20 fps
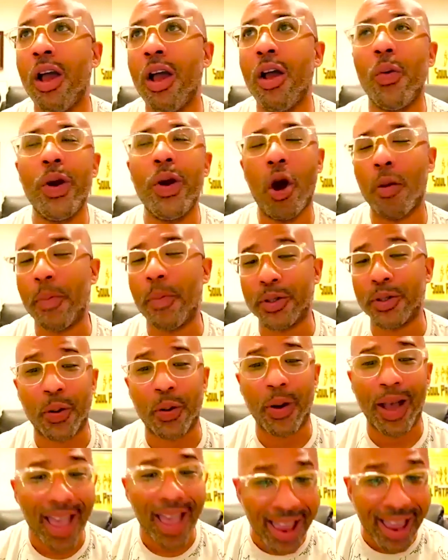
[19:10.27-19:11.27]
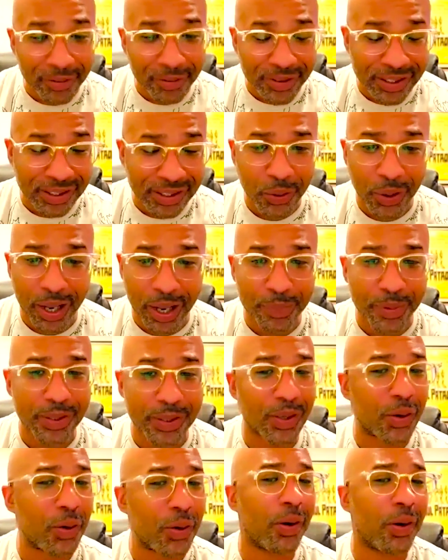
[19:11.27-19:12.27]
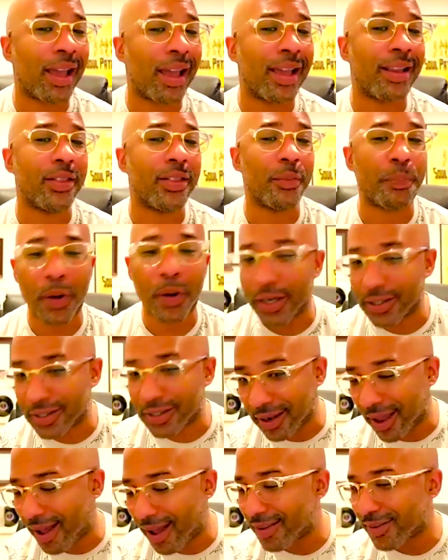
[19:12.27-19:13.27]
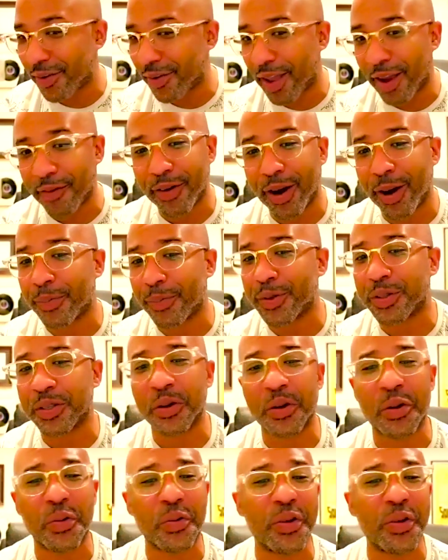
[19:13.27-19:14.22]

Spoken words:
We almost know every single episode and the punchlines of every episode.